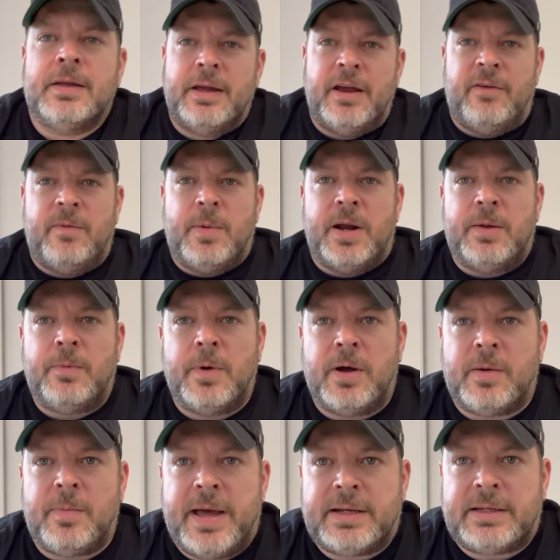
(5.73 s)
Hey everybody,
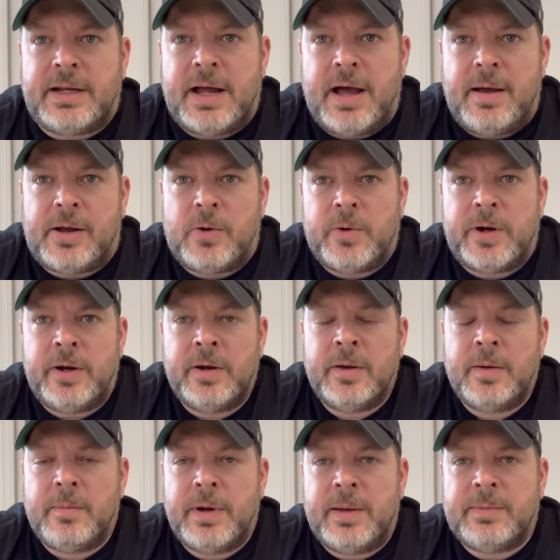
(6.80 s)
welcome back to the Hot Corner.
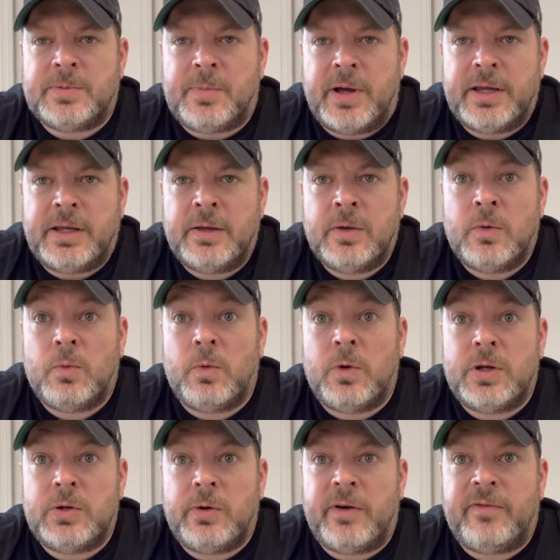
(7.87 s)
My name is Mike. We're
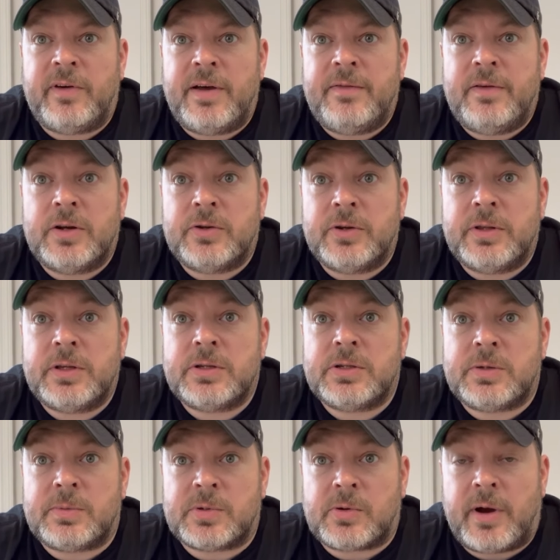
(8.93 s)
gonna do our 500th
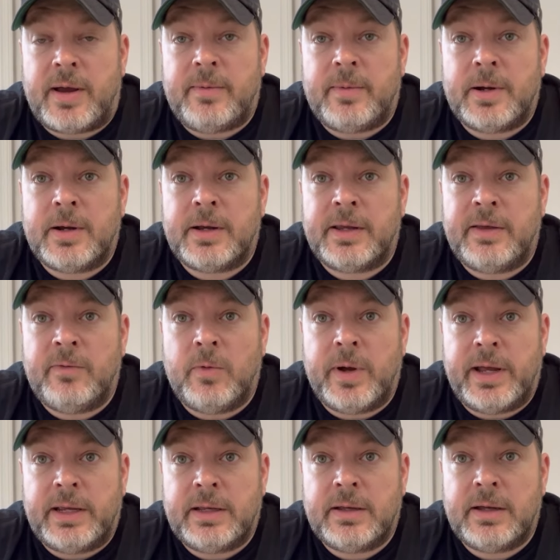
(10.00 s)
subscriber
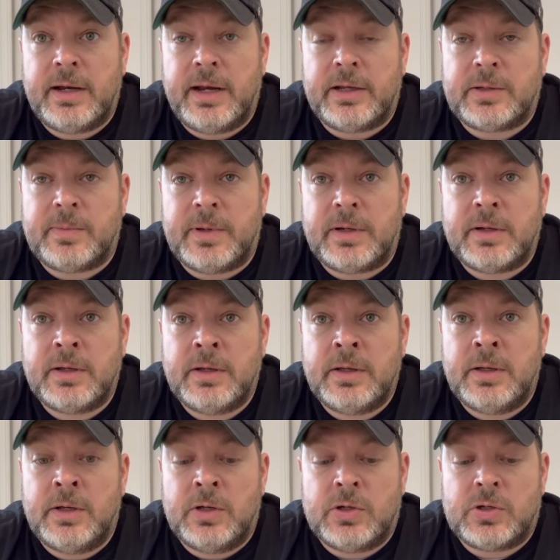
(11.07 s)
giveaway announcement.
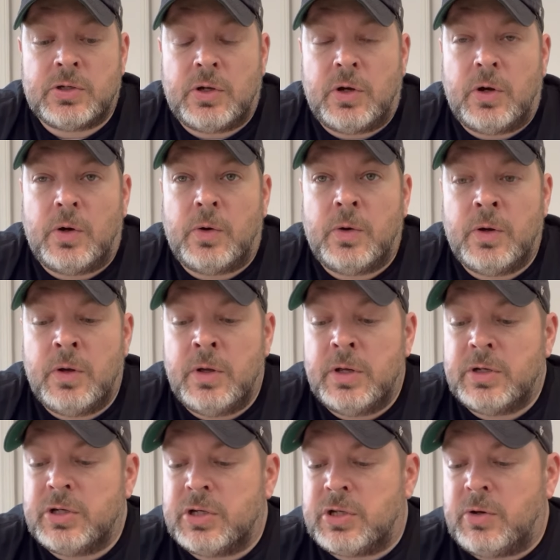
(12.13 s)
So
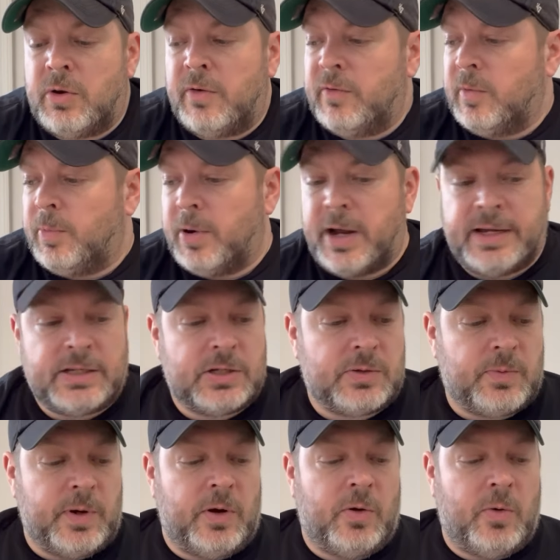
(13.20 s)
just to go over the
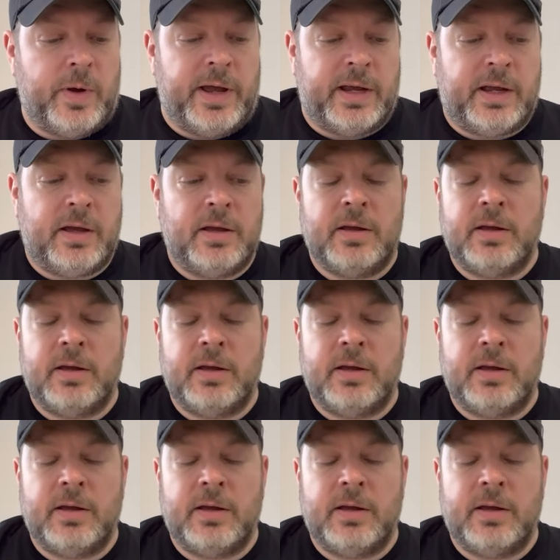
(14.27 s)
prizes real quick.